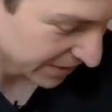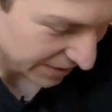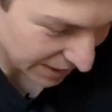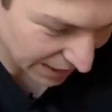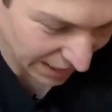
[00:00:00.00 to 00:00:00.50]

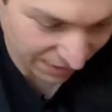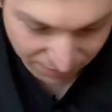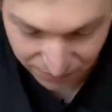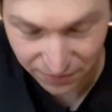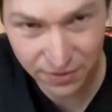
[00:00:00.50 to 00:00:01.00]
I have
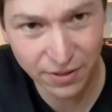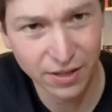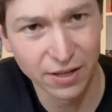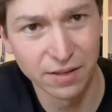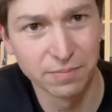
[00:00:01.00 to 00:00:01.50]

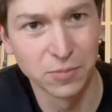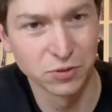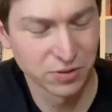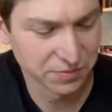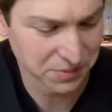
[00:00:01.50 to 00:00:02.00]
uh,
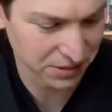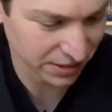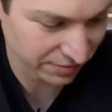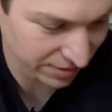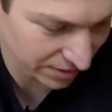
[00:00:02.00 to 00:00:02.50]
most of them on
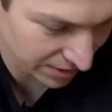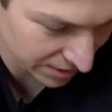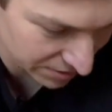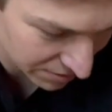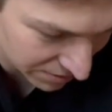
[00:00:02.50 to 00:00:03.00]

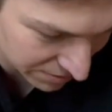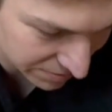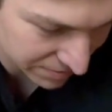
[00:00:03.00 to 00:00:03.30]
DVD, so...